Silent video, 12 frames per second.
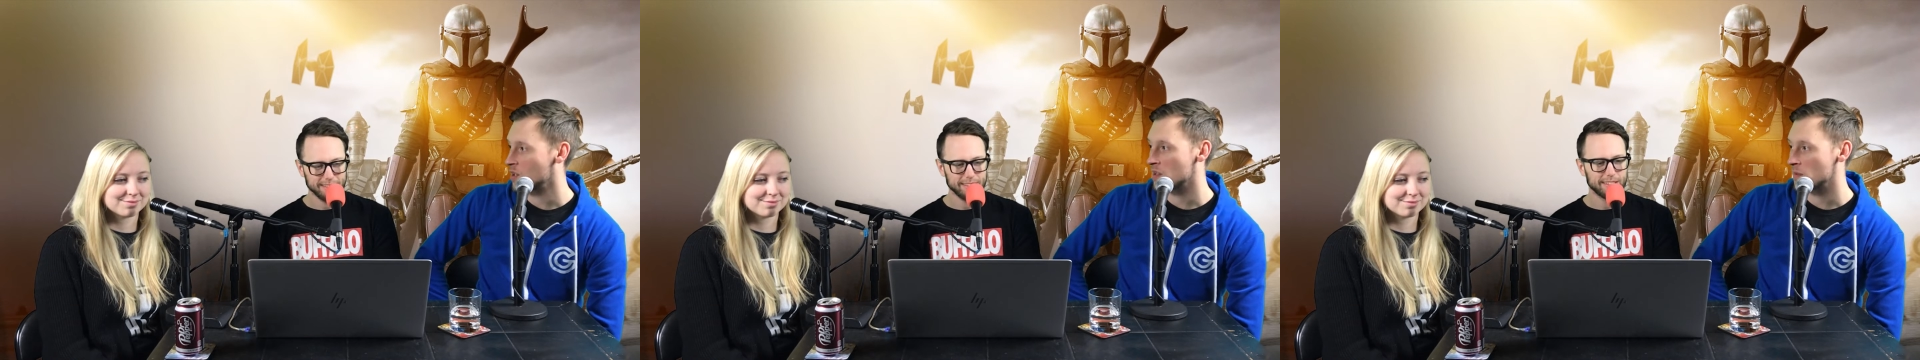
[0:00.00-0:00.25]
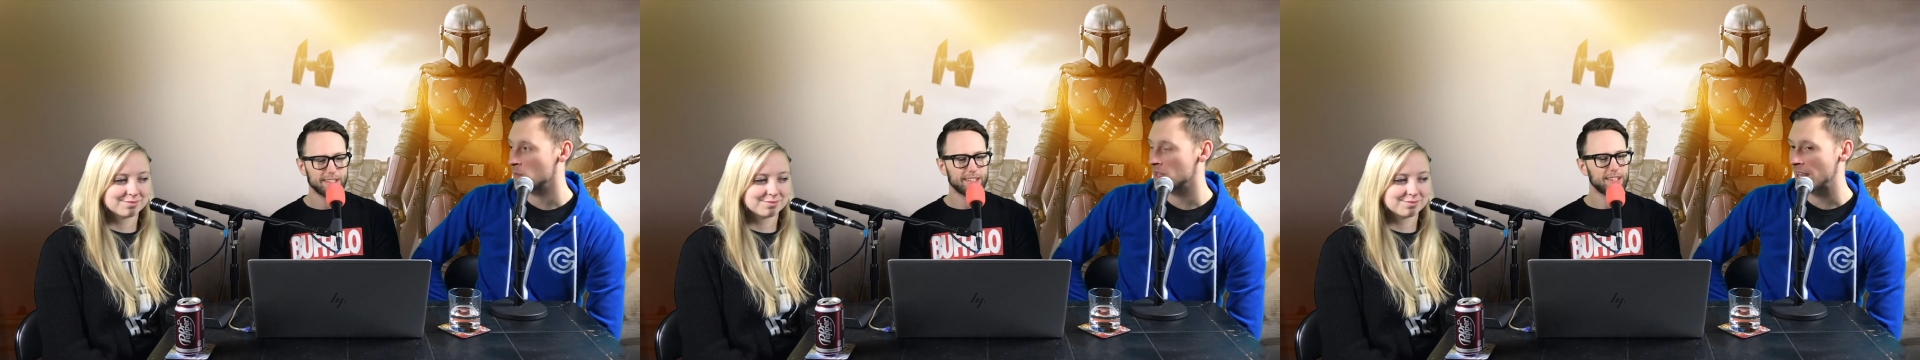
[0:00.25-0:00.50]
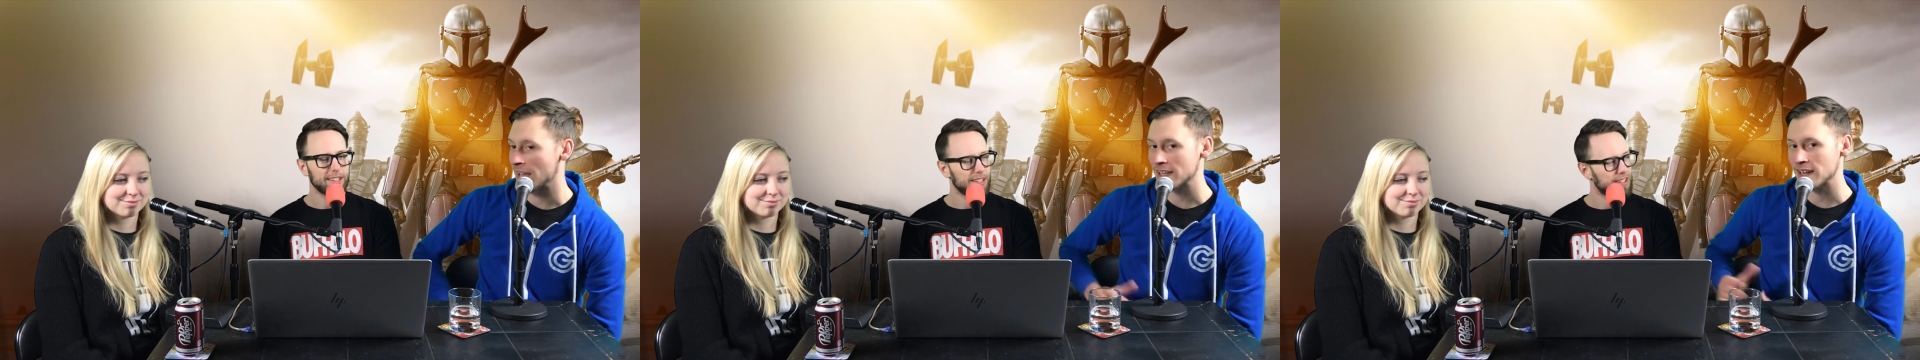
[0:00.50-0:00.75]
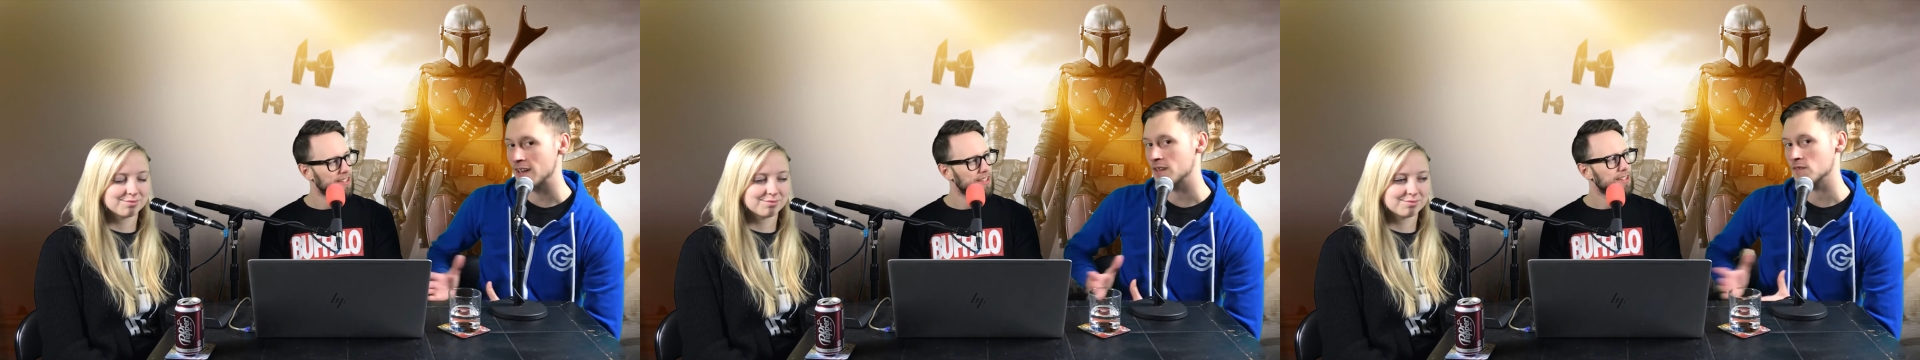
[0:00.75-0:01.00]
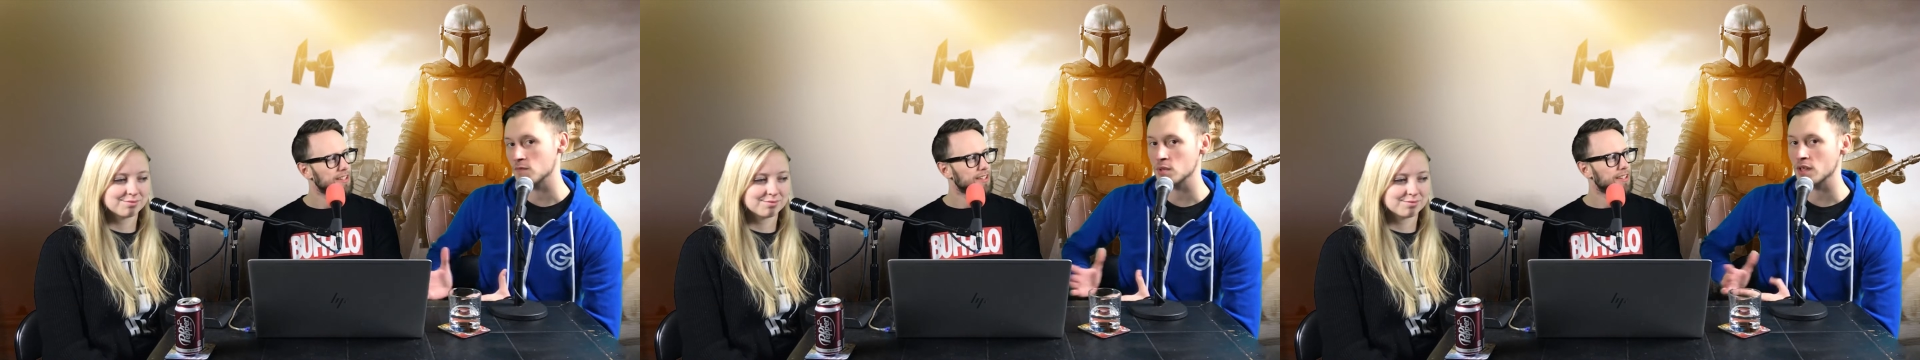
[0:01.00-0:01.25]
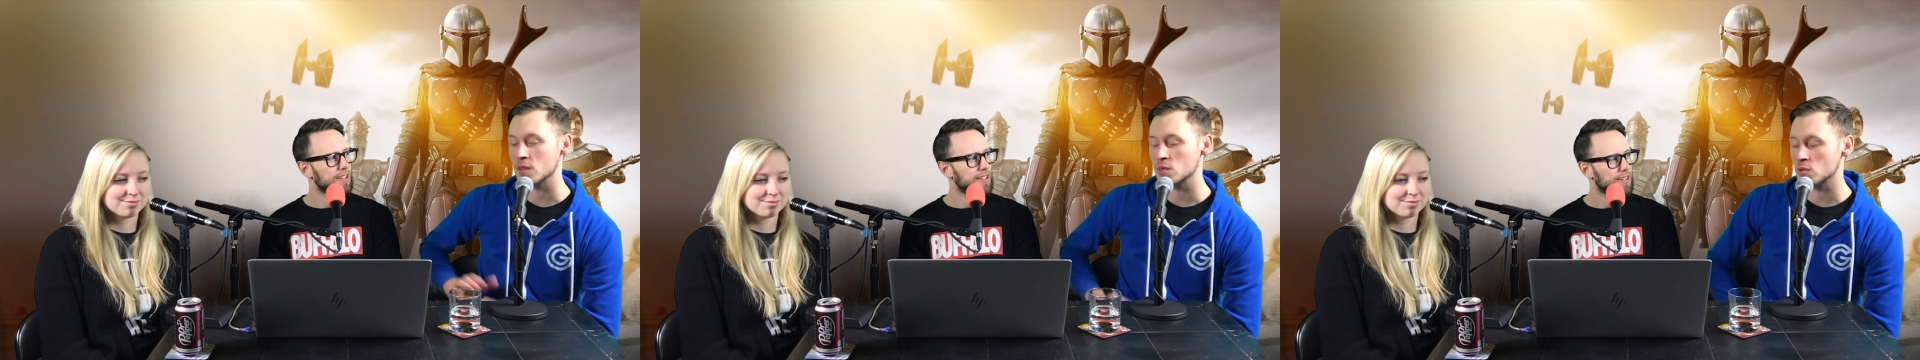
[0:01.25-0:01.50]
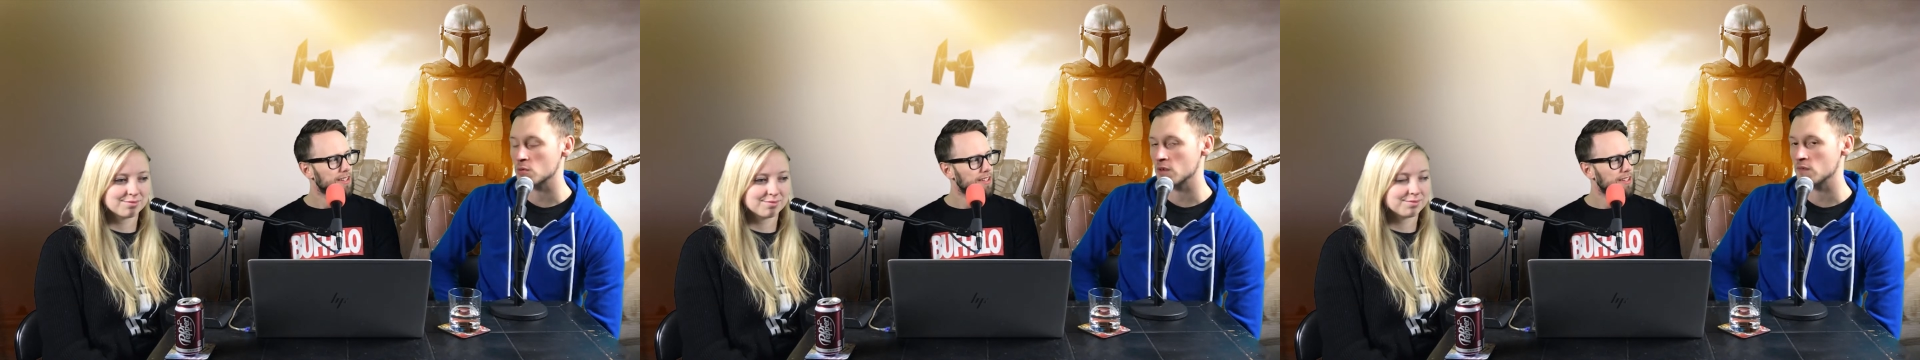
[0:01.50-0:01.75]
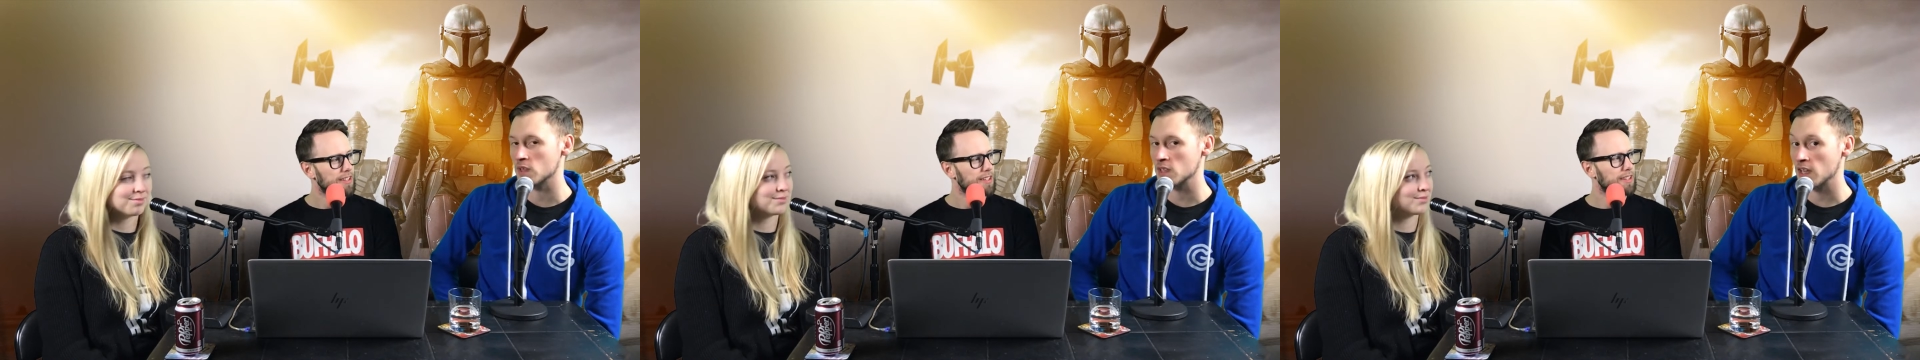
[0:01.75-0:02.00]
Speaker 1: it could have been that kind of playthrough
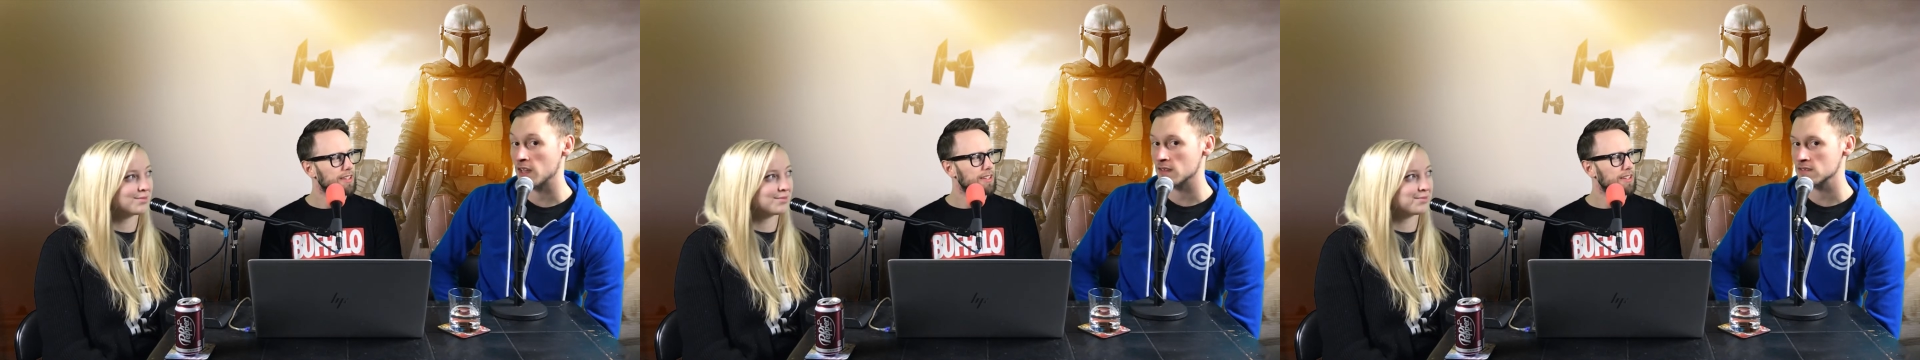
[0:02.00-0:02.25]
of like, hey,